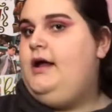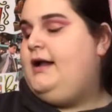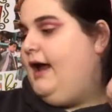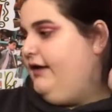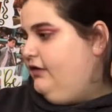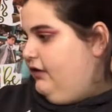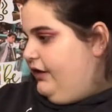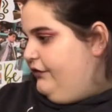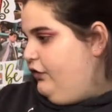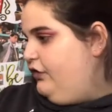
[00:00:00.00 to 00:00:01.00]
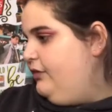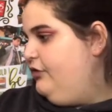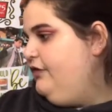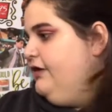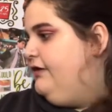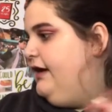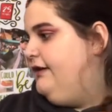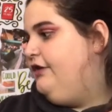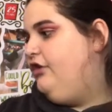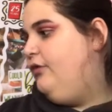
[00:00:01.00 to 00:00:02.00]
It has a lot of older movies, and it
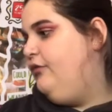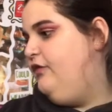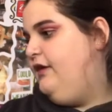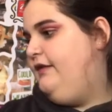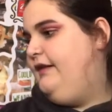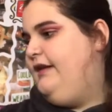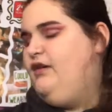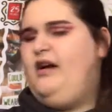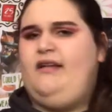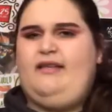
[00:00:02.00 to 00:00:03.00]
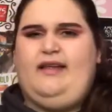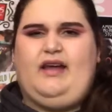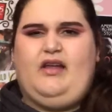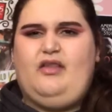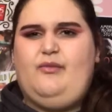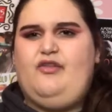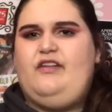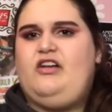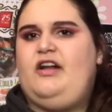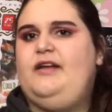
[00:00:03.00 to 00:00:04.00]
has its own movies, and it has like other movies
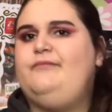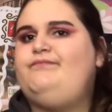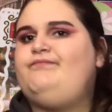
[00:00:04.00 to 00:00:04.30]
on it.